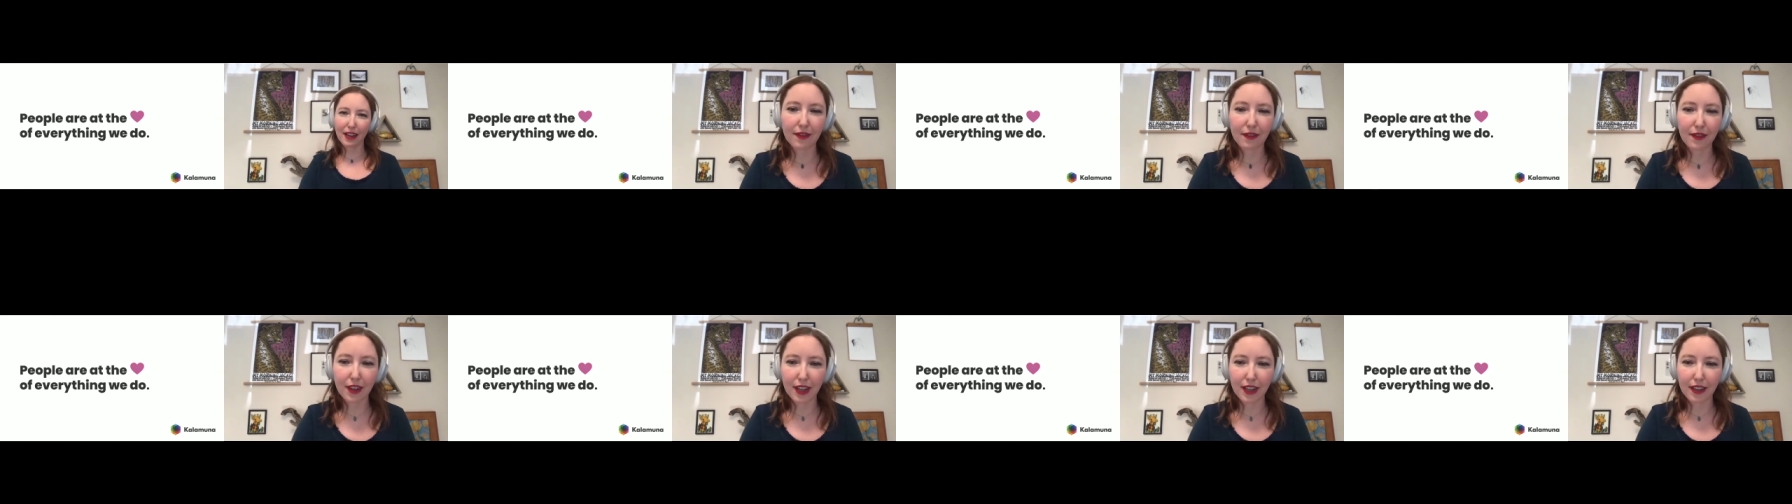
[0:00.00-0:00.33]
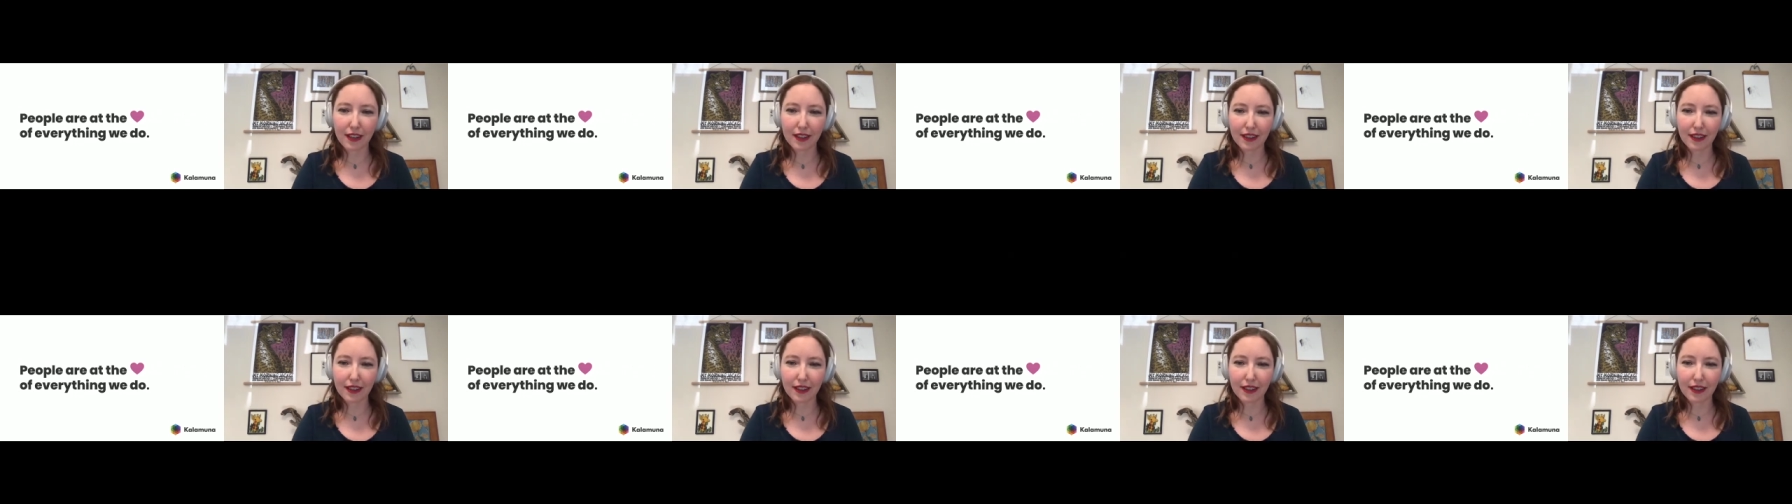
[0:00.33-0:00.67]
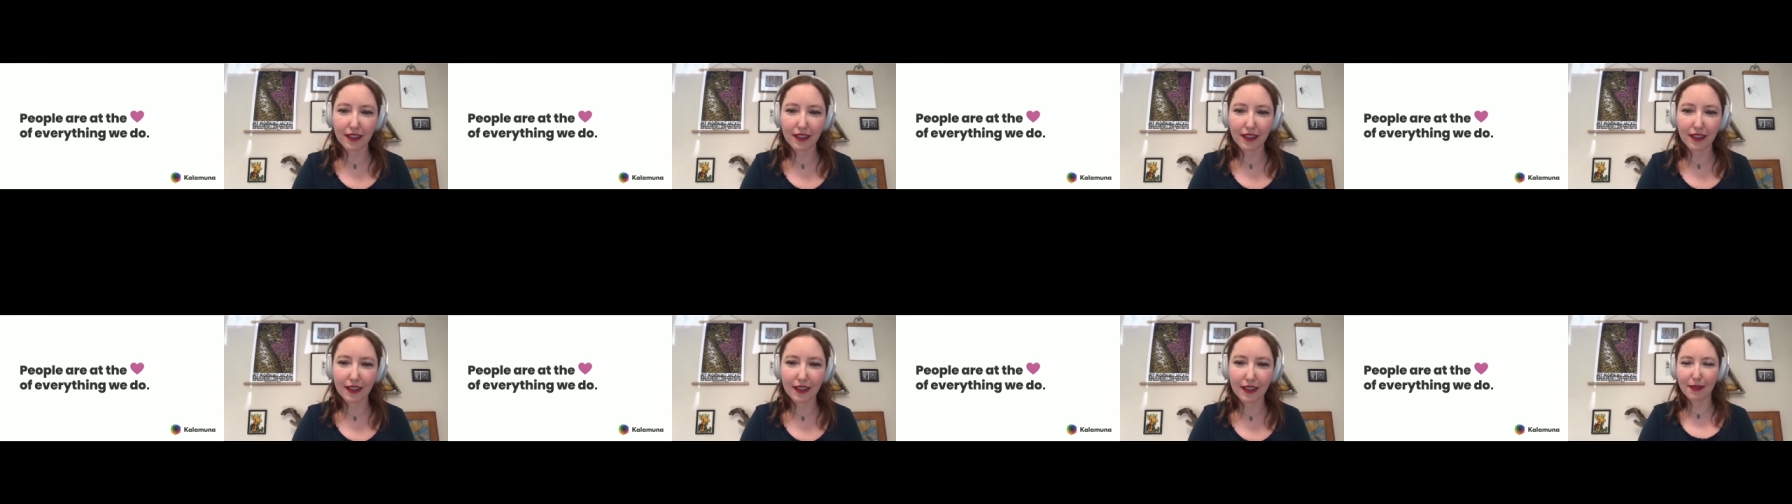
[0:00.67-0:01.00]
for
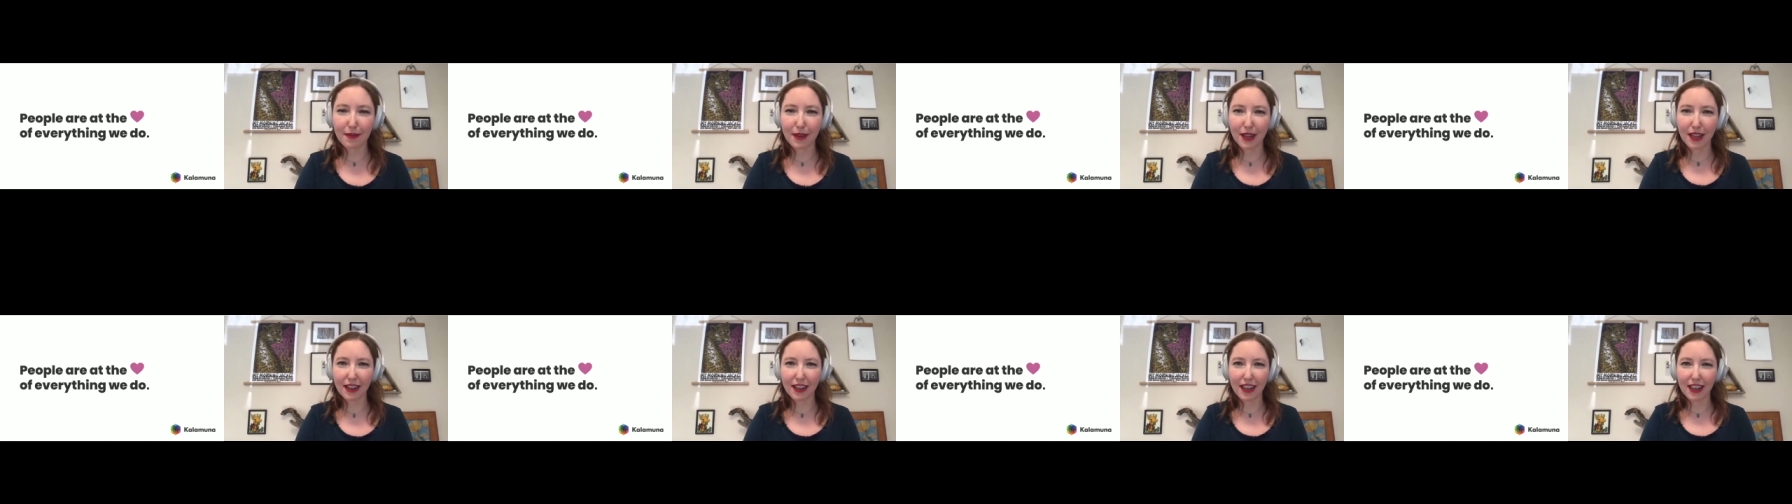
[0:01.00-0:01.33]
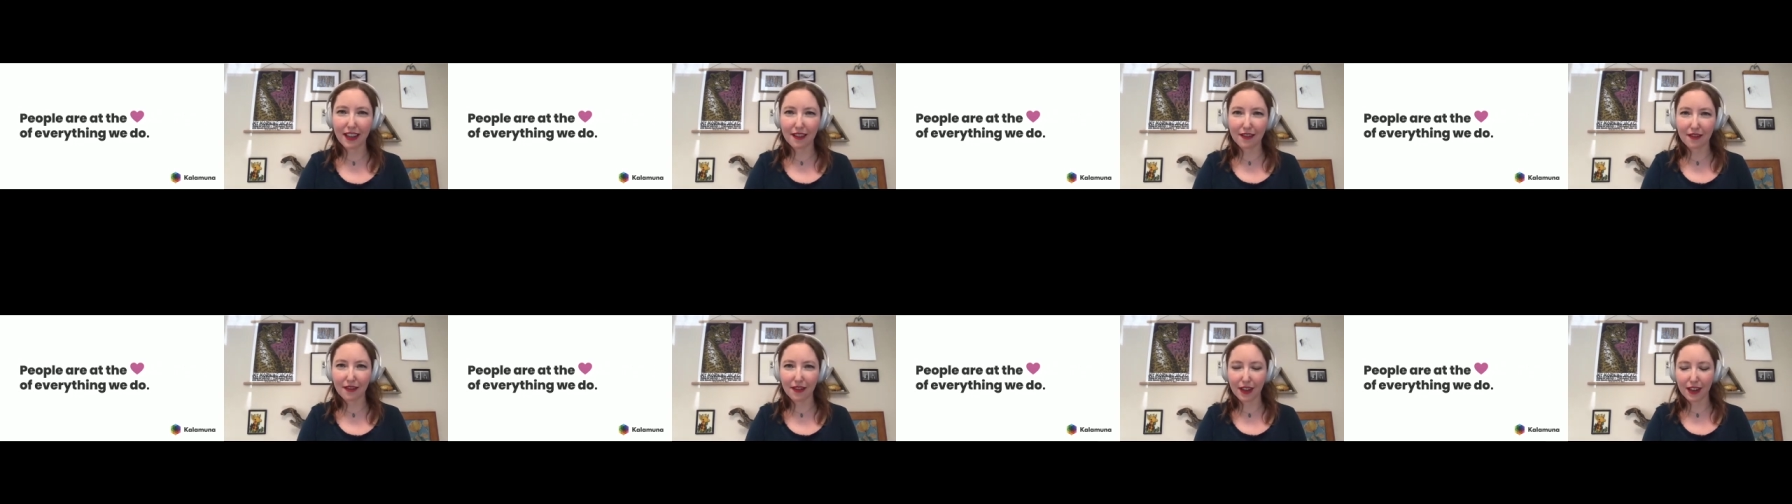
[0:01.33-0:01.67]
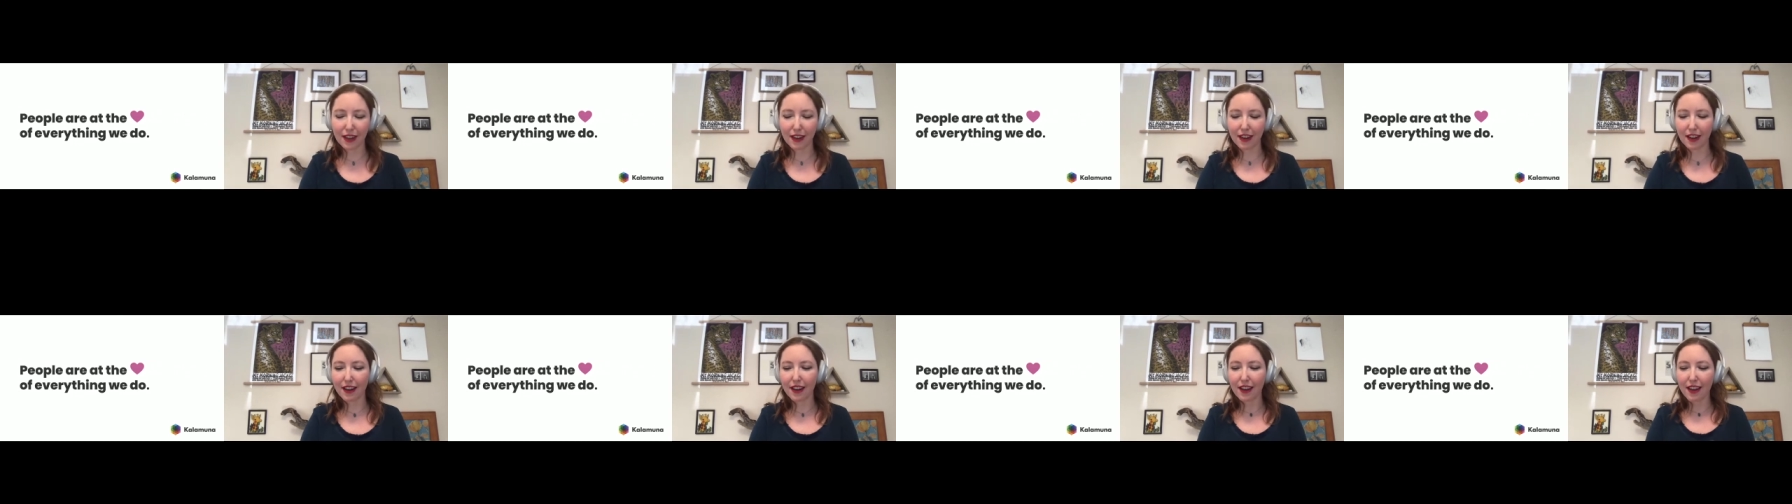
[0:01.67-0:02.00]
the community and
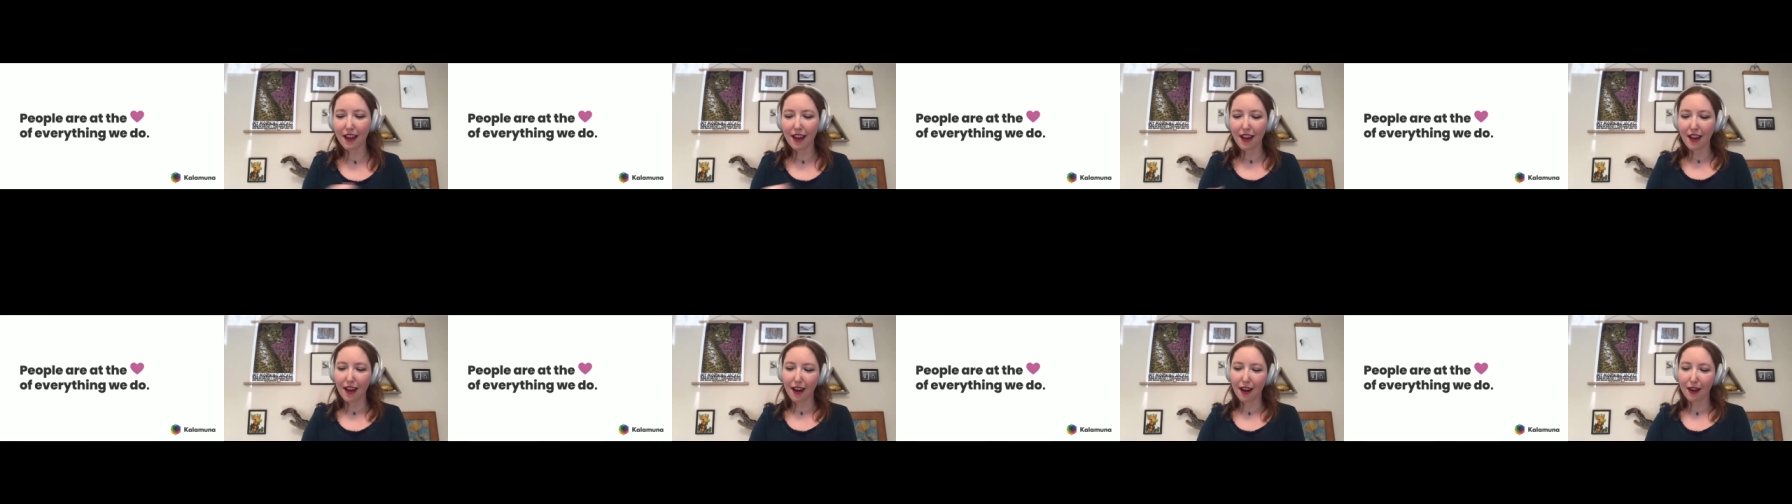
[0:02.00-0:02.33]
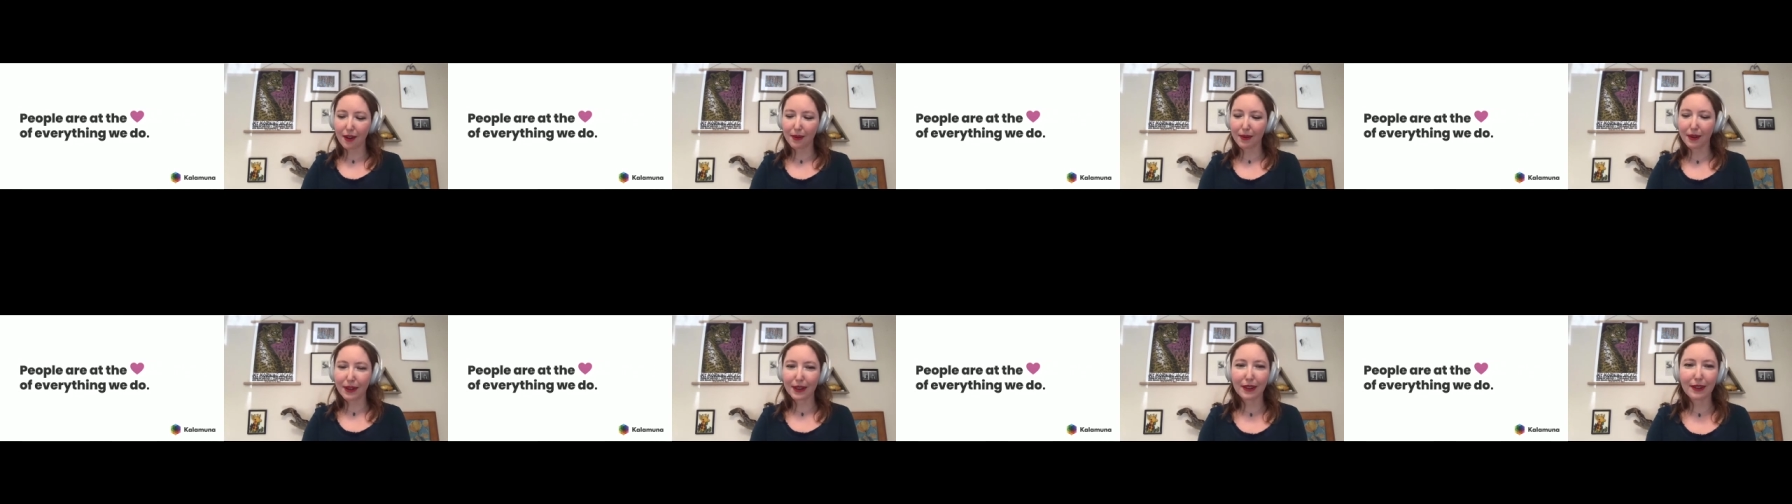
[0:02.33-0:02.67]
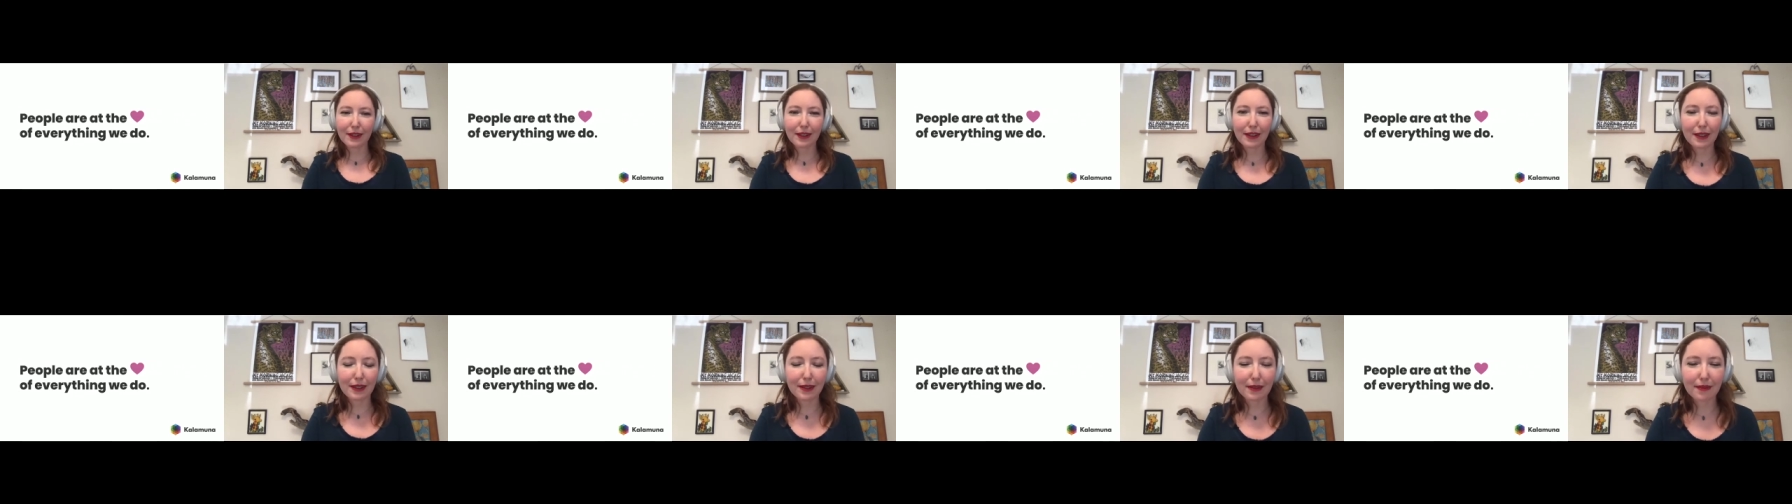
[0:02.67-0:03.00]
for our
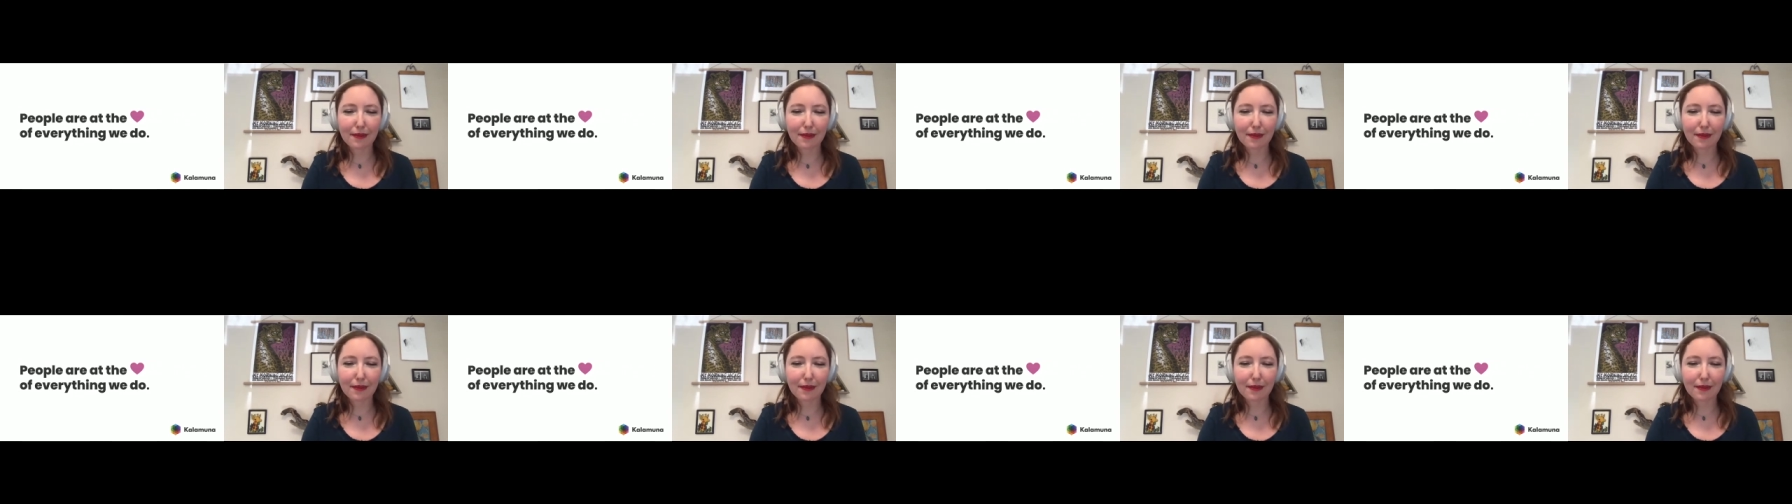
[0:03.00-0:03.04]
world.